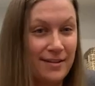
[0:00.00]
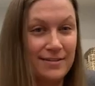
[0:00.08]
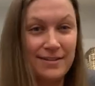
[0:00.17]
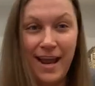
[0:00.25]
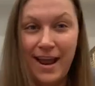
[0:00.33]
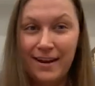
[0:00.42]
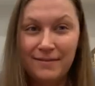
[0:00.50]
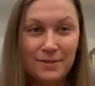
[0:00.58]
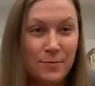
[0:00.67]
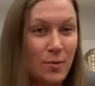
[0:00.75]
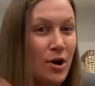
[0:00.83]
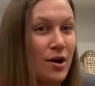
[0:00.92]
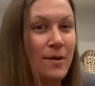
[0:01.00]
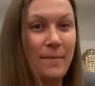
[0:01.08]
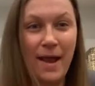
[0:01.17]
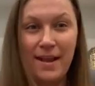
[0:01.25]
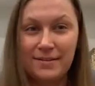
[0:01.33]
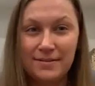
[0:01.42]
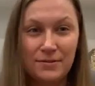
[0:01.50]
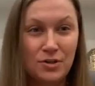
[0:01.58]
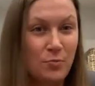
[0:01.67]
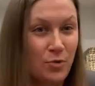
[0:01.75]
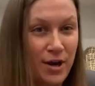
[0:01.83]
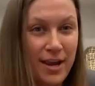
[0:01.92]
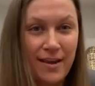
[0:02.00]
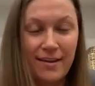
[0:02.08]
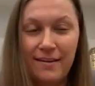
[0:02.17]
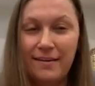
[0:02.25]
dead sperm, has debris.